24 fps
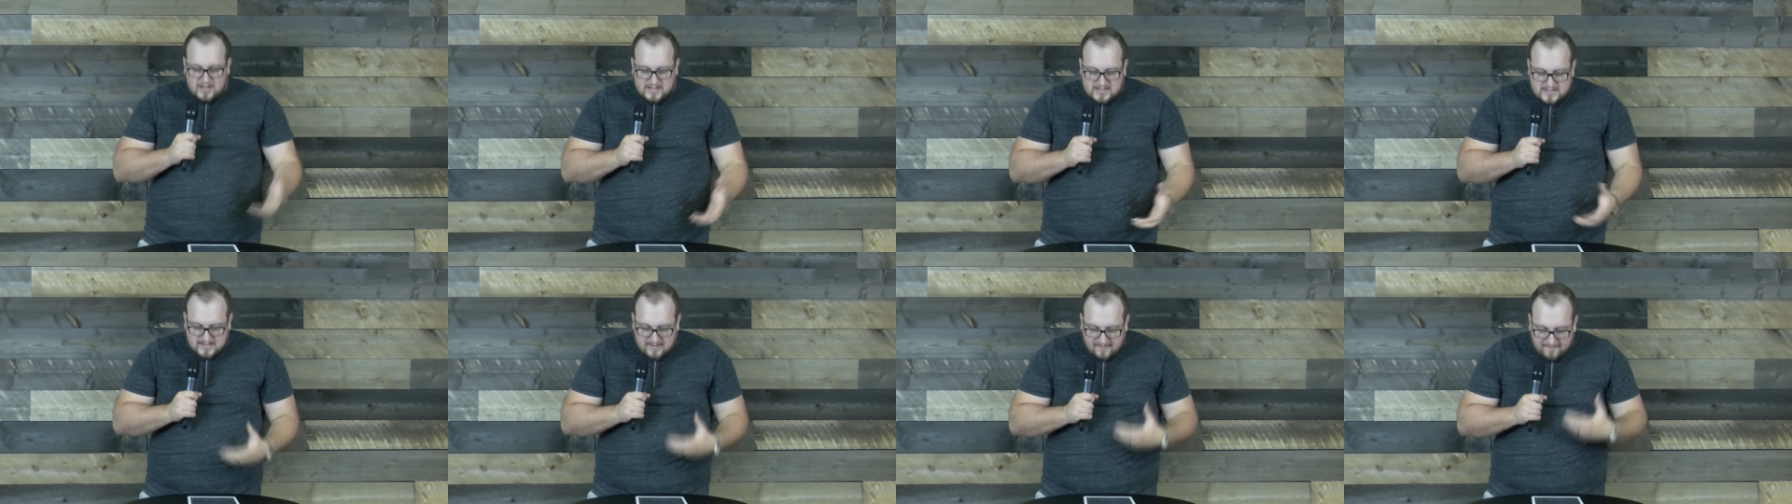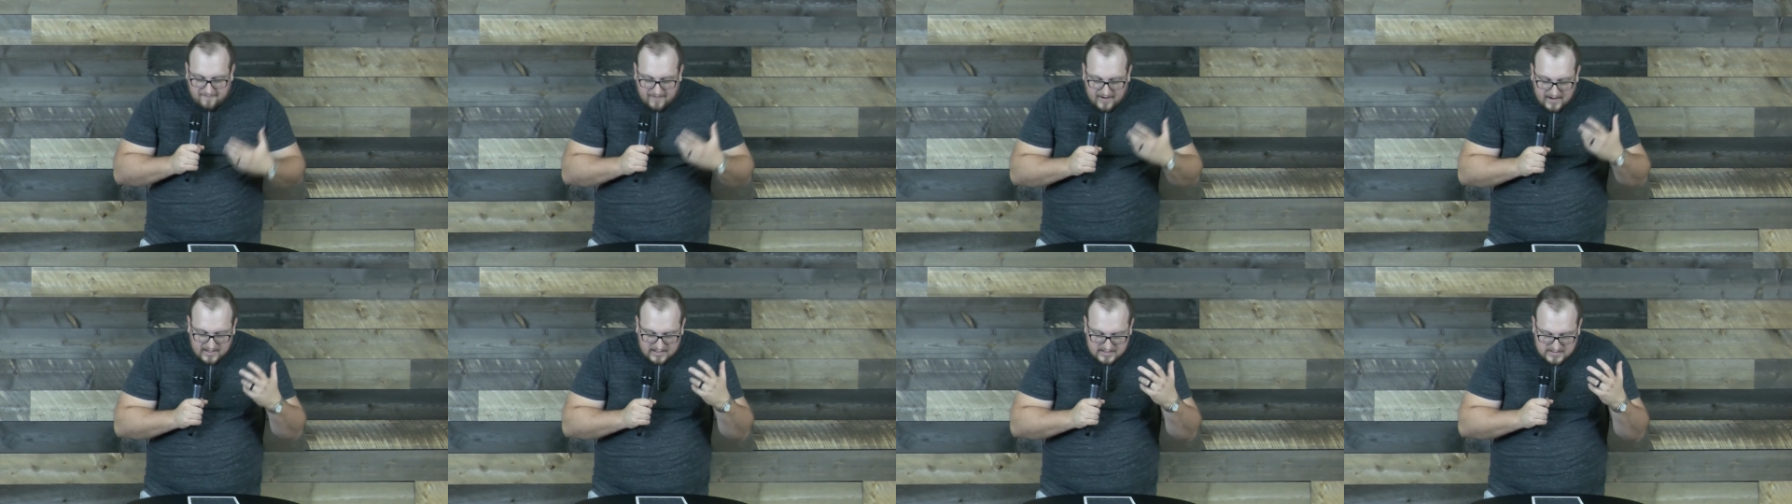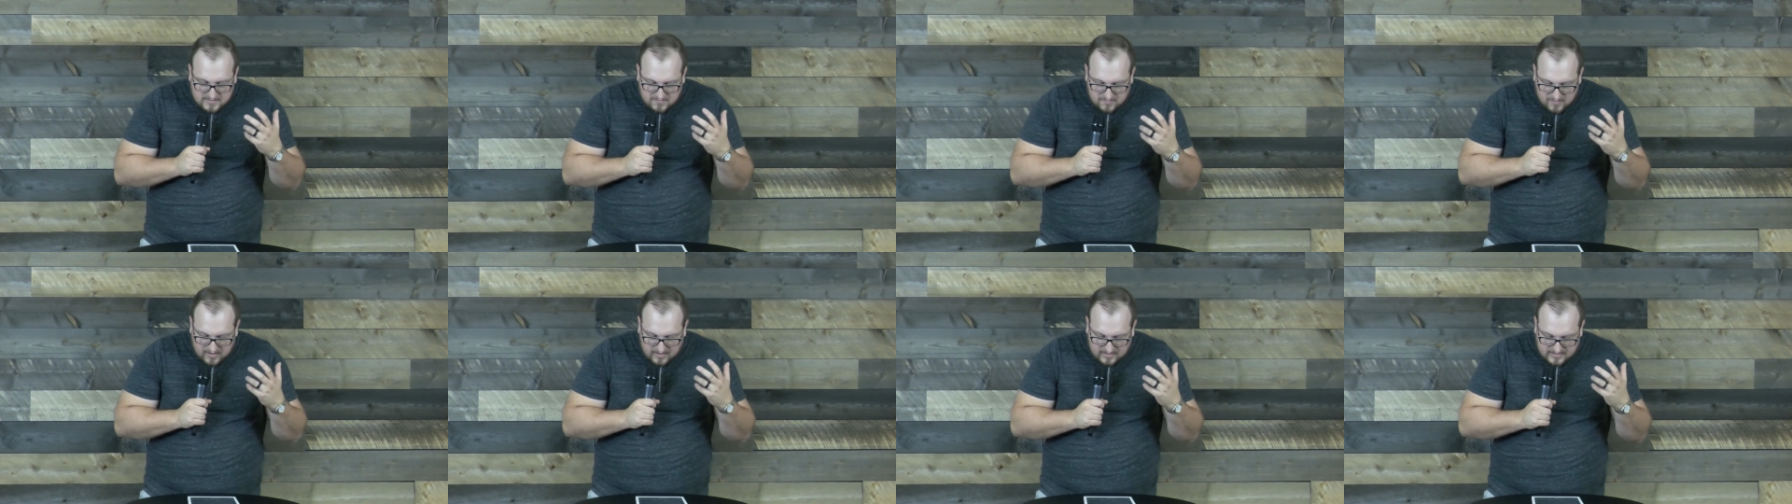It's defined
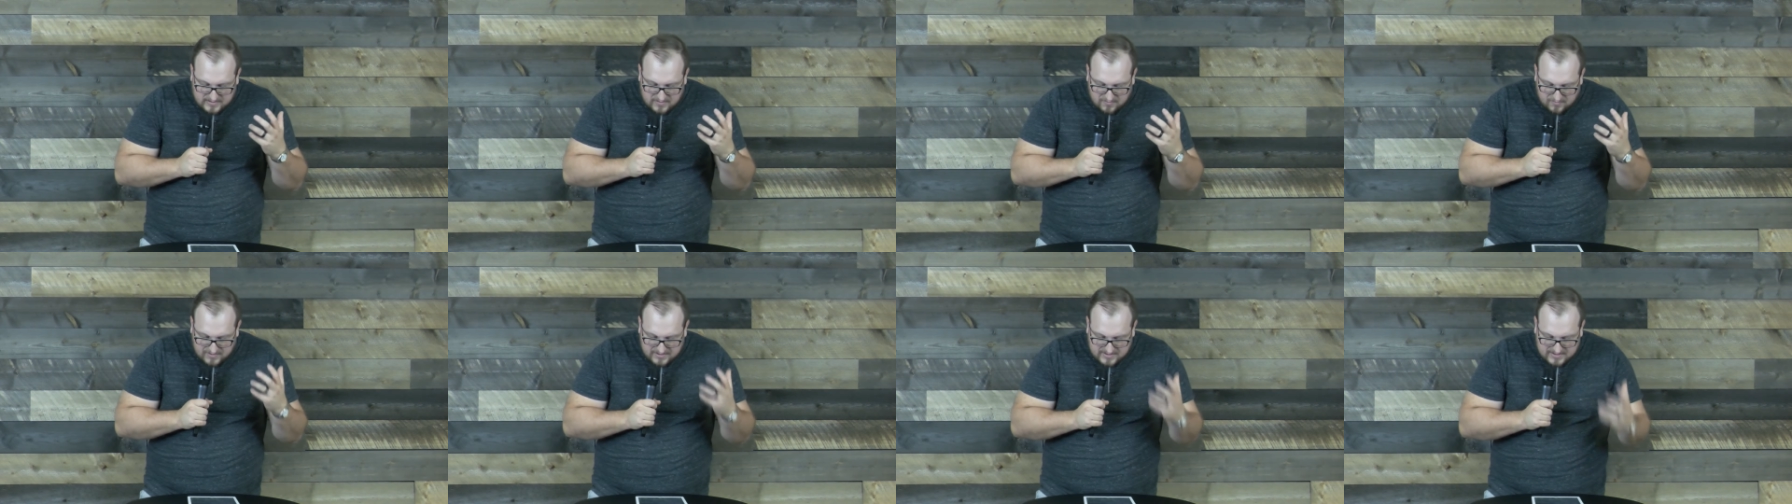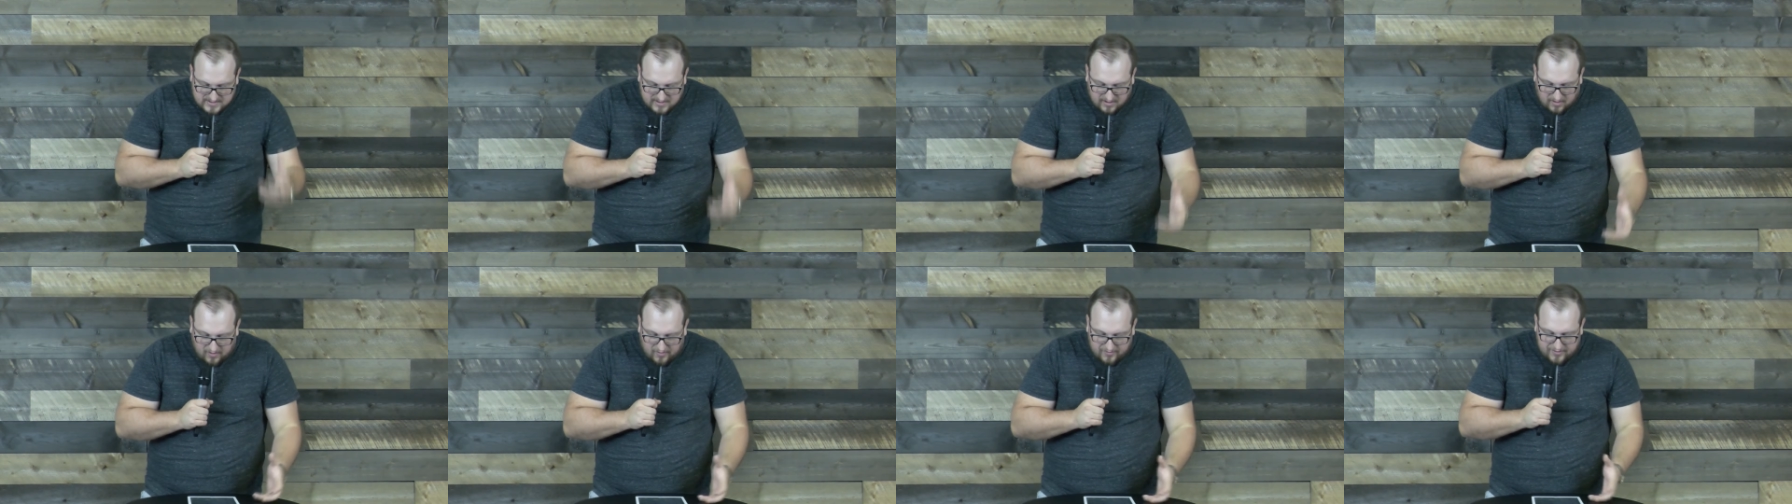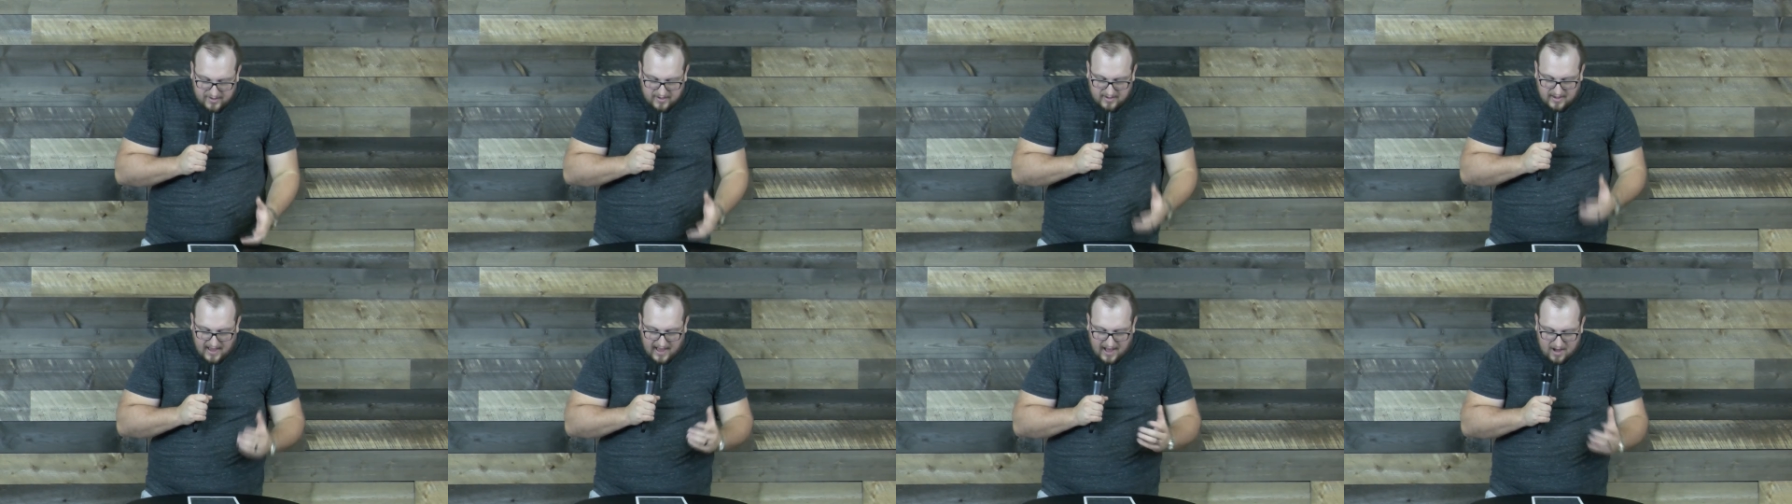as a
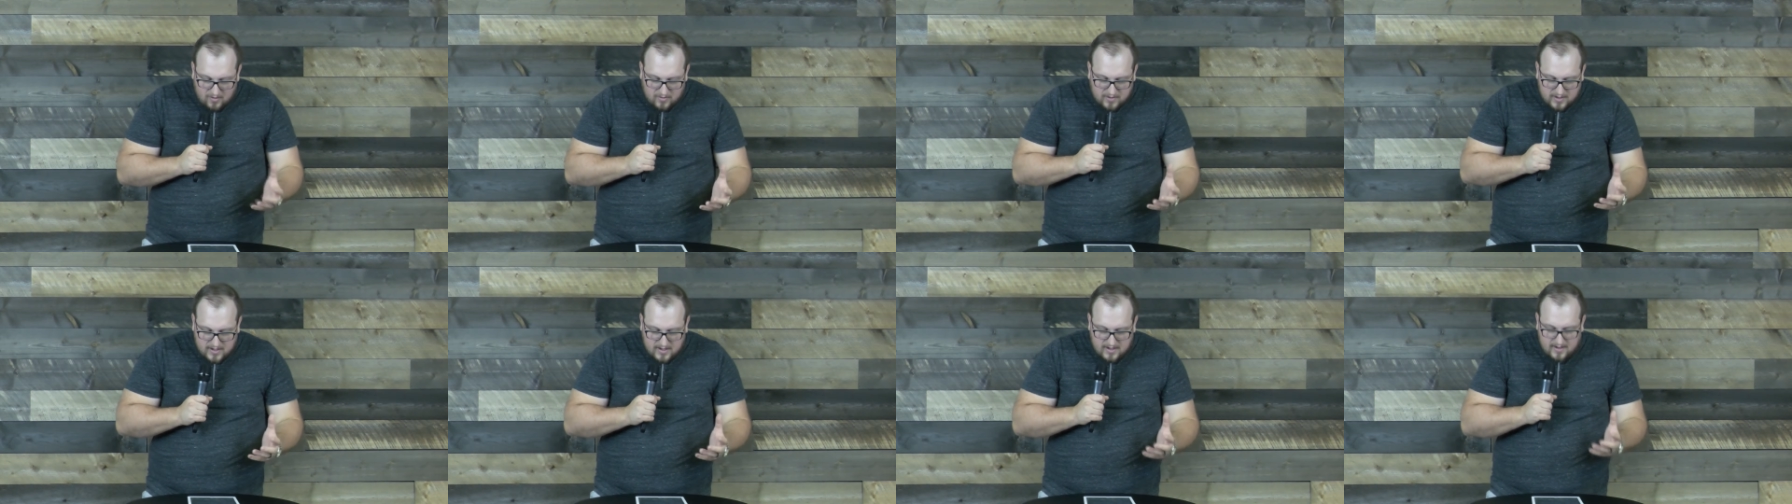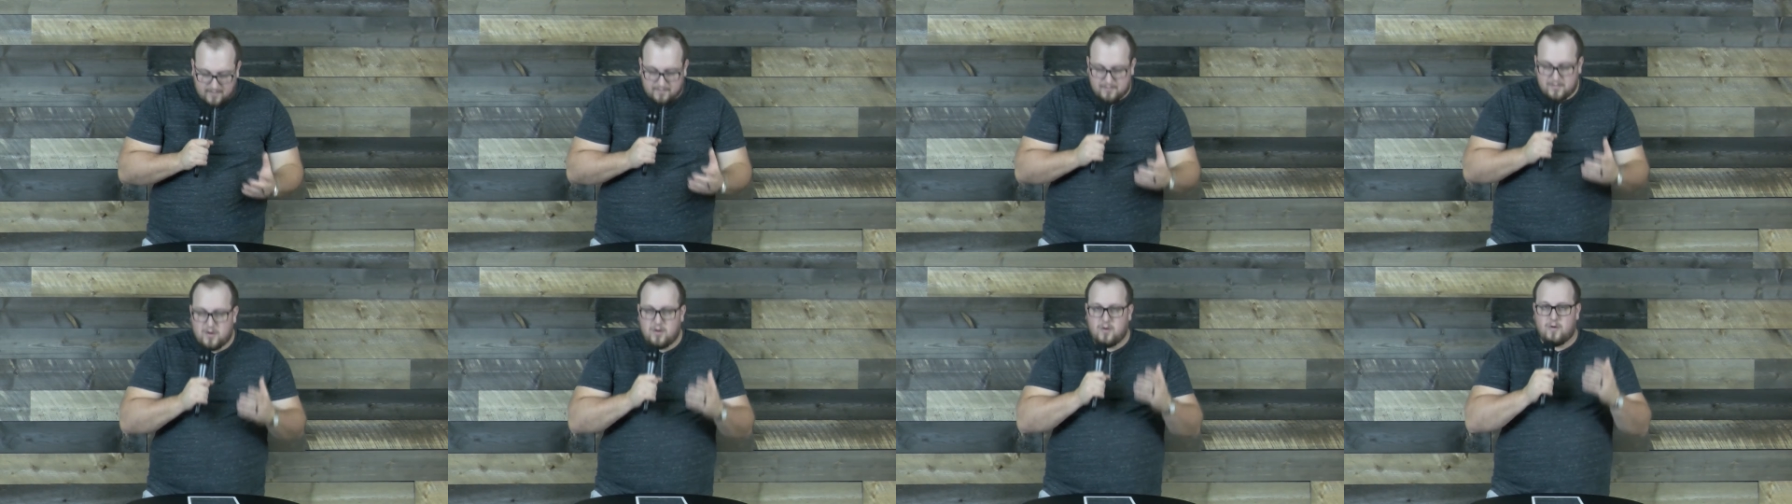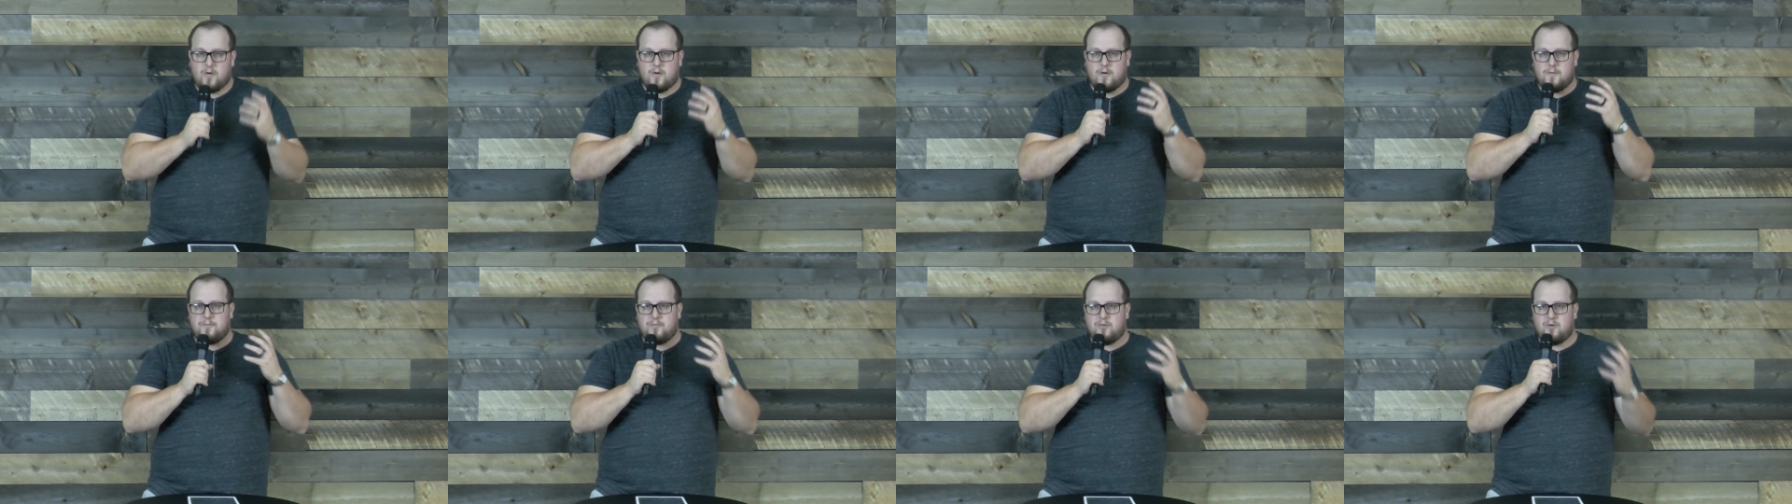result, outcome,
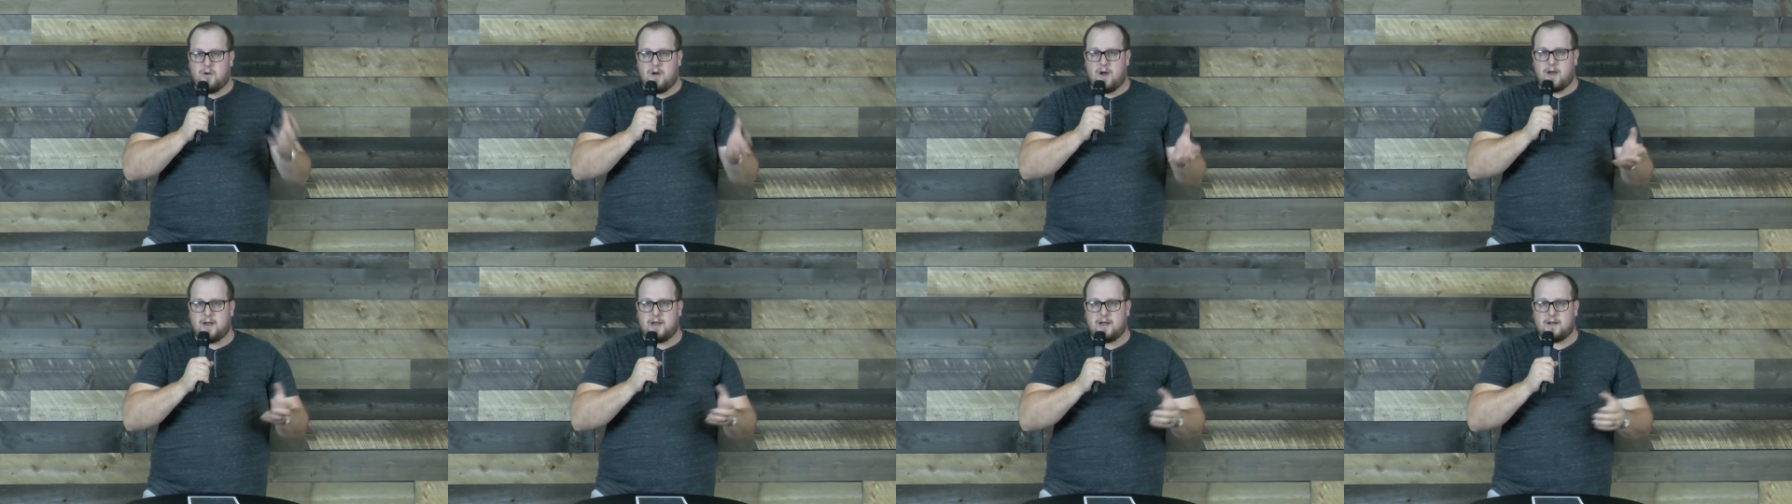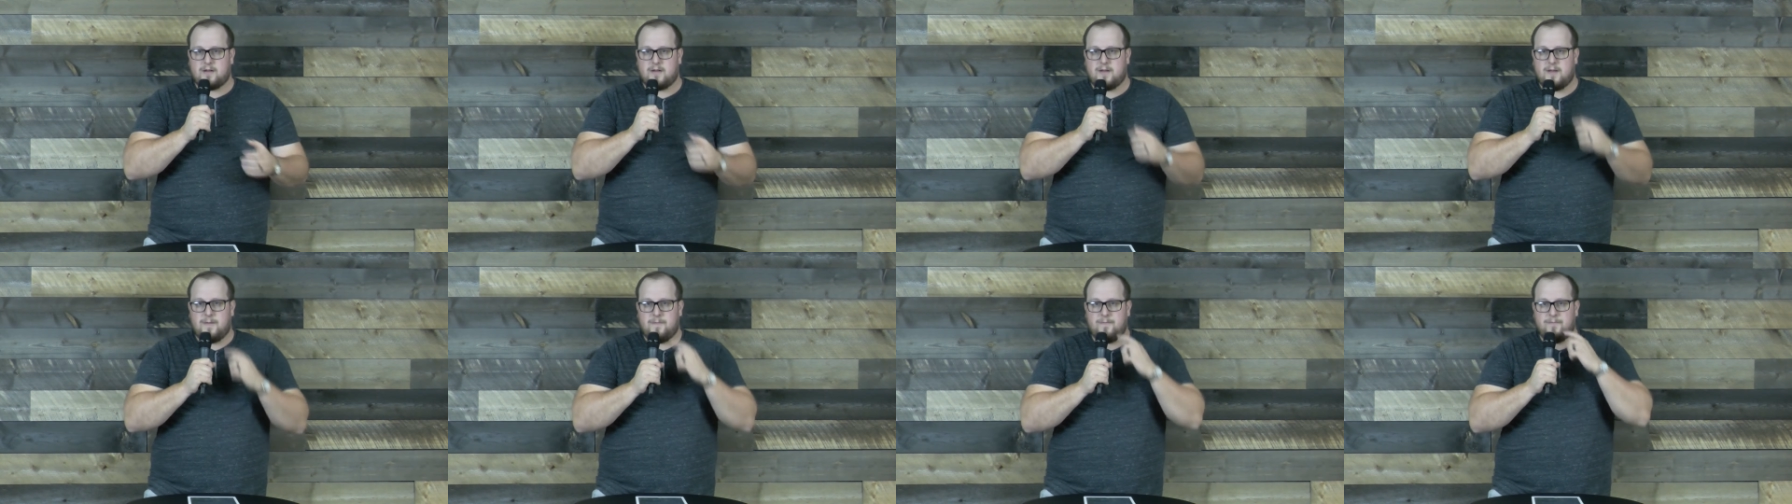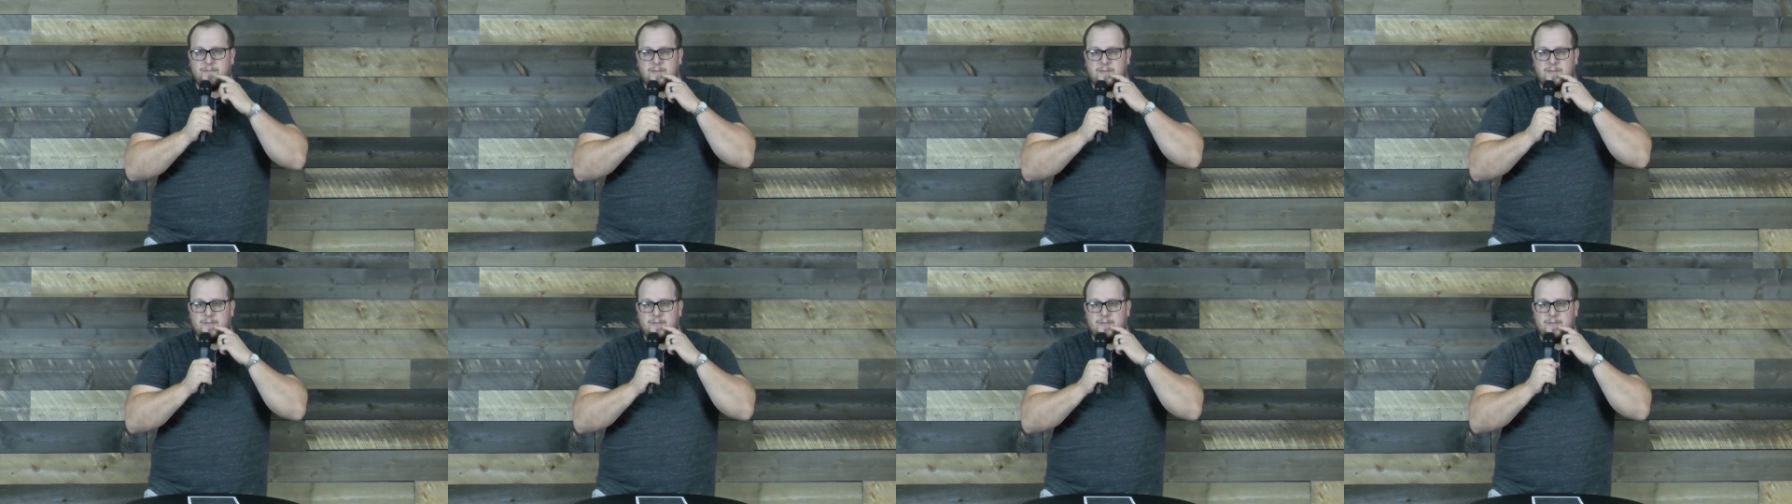or product.